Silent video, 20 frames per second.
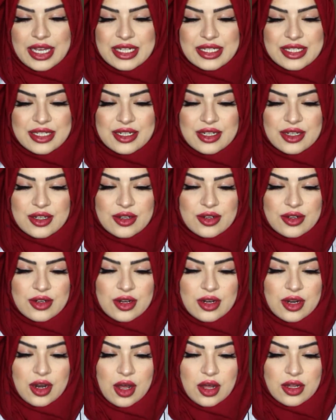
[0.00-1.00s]
It didn't
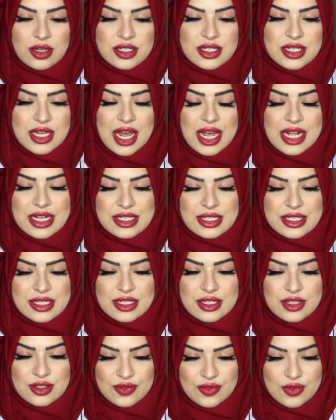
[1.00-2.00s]
last, ended
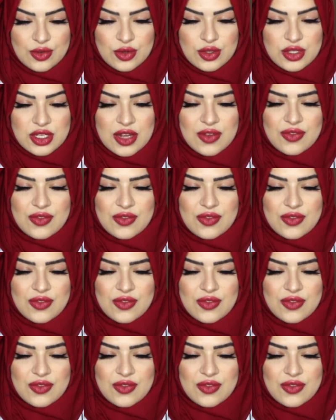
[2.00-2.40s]
in divorce.